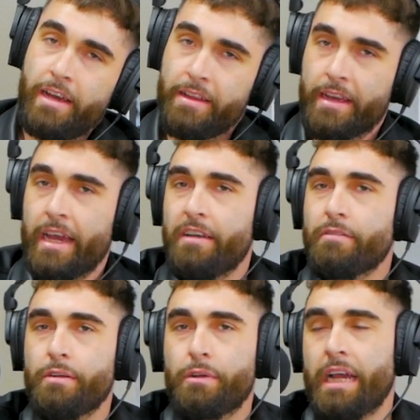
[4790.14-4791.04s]
Yeah. like
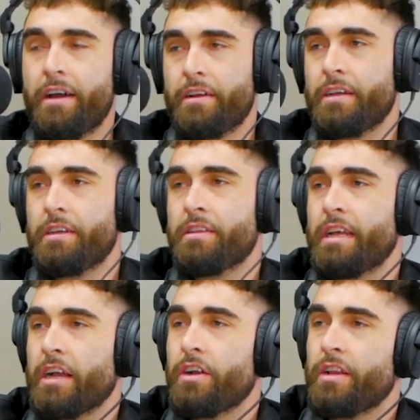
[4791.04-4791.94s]
every reality
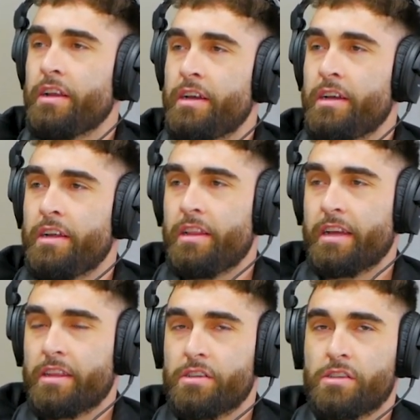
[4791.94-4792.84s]
that could,
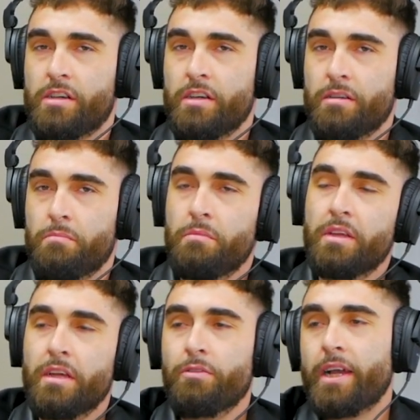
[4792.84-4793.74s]
like, there's a
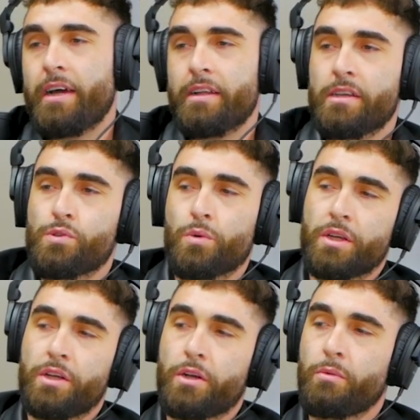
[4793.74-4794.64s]
million realities where
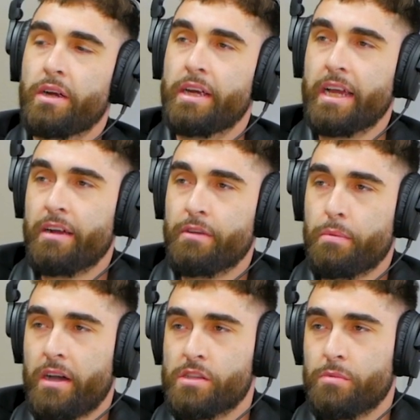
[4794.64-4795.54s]
you're wearing every
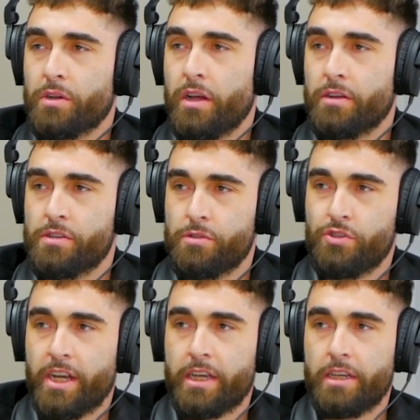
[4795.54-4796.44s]
possible color suit
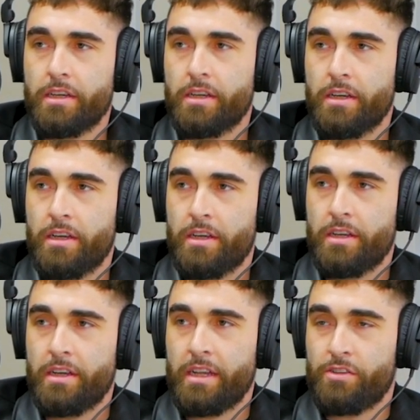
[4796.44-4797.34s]
jacket,
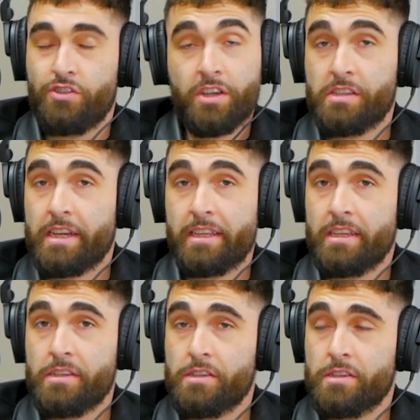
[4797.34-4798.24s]
and it's just like
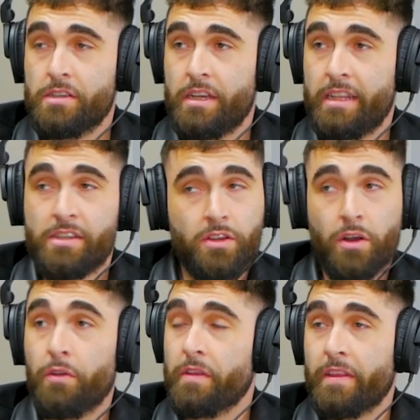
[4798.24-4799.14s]
this, and that's the
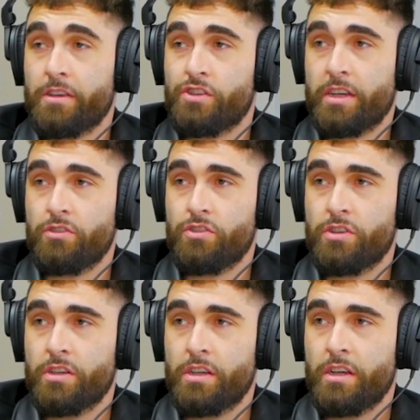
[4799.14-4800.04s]
only thing that's
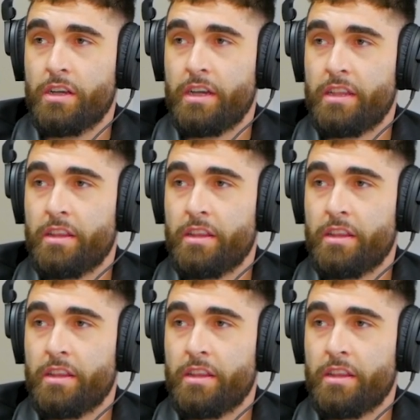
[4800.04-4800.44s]
changed. Mm-hmm. And